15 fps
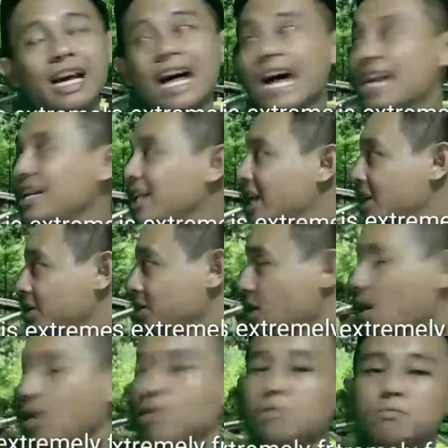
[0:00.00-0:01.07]
And then
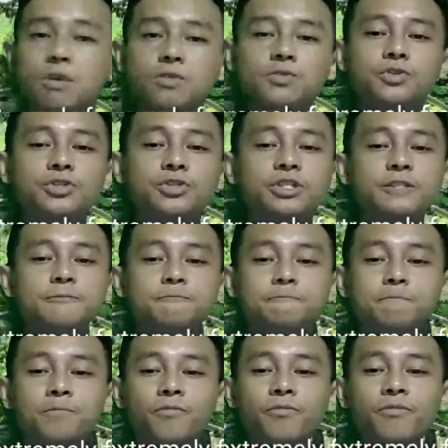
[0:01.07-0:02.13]
almost.
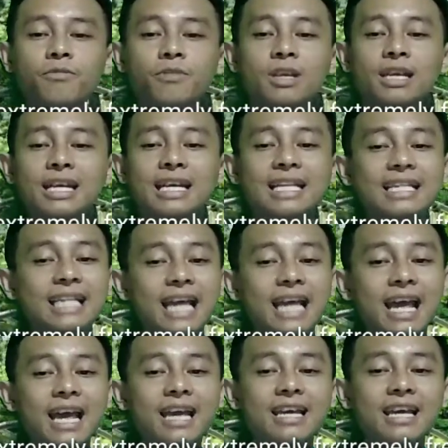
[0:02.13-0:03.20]

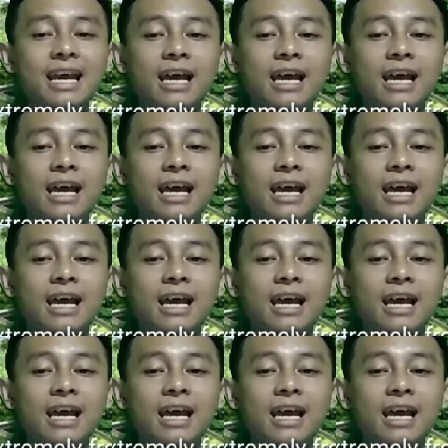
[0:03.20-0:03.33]
They